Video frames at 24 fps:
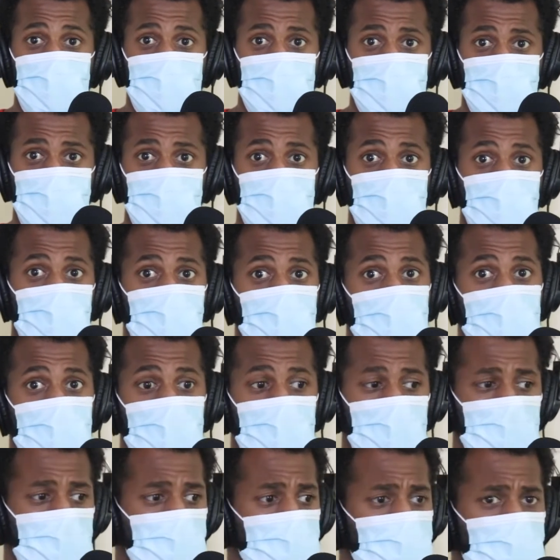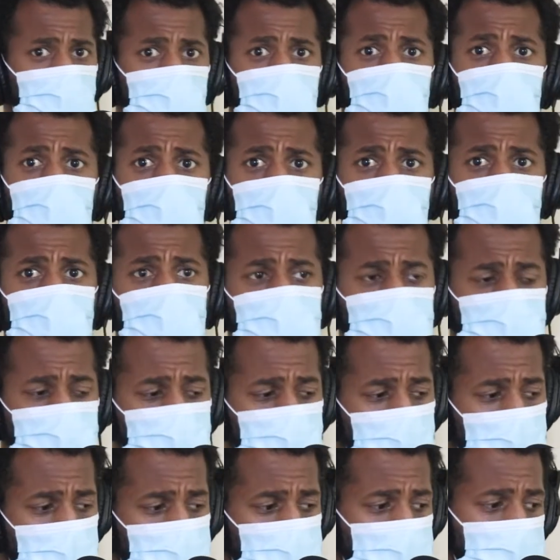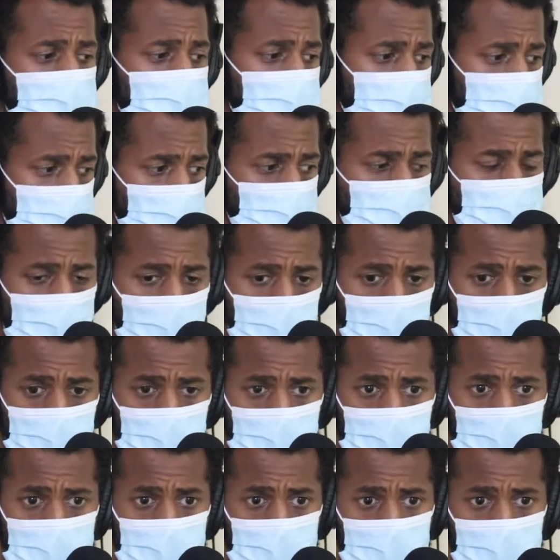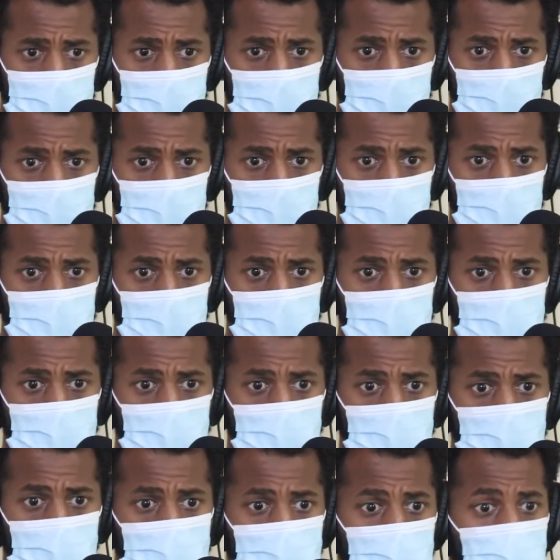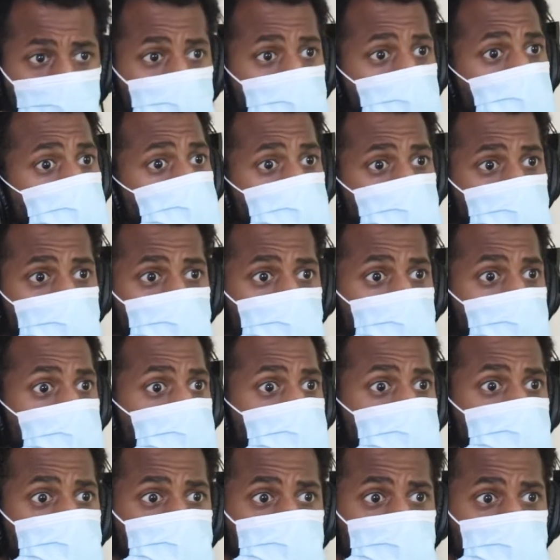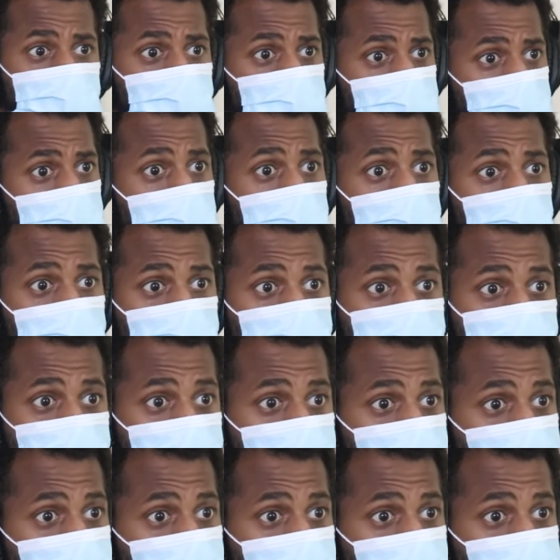Because we know that we're all Muslim, alhamdulillah, for the most part, but we all know that we all live different lives.